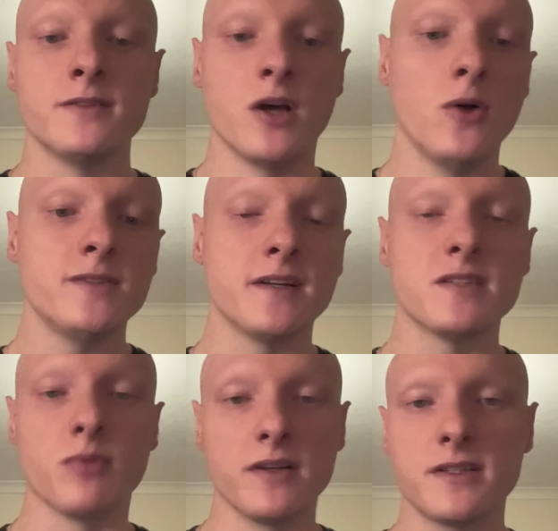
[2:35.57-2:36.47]
To host the
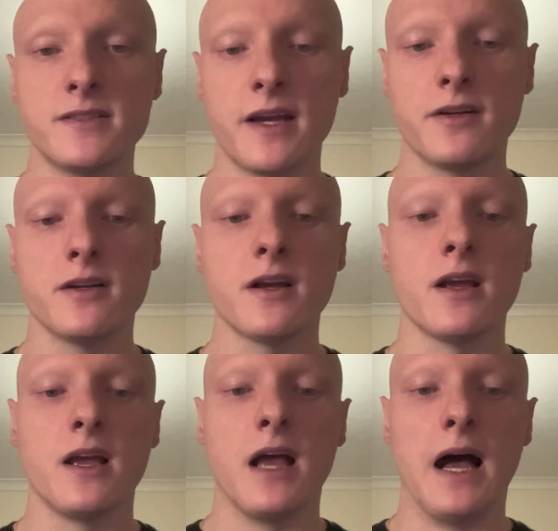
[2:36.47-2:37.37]
Express container,
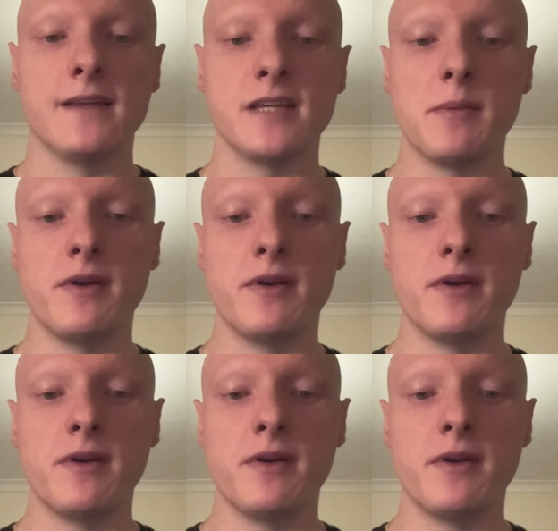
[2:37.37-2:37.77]
I set up a